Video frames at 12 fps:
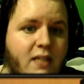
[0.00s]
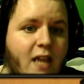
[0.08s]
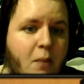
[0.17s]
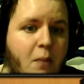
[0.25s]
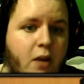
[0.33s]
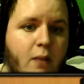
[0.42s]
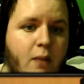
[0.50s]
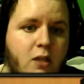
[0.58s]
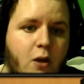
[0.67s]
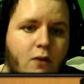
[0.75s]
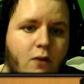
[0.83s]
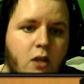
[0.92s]
Hammer damage,
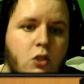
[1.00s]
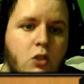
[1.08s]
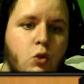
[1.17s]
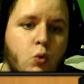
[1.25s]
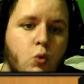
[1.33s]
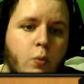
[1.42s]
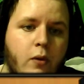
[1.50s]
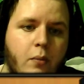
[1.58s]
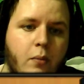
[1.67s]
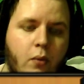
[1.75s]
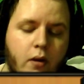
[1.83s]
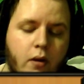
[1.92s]
however, is super
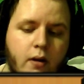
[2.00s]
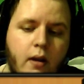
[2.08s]
important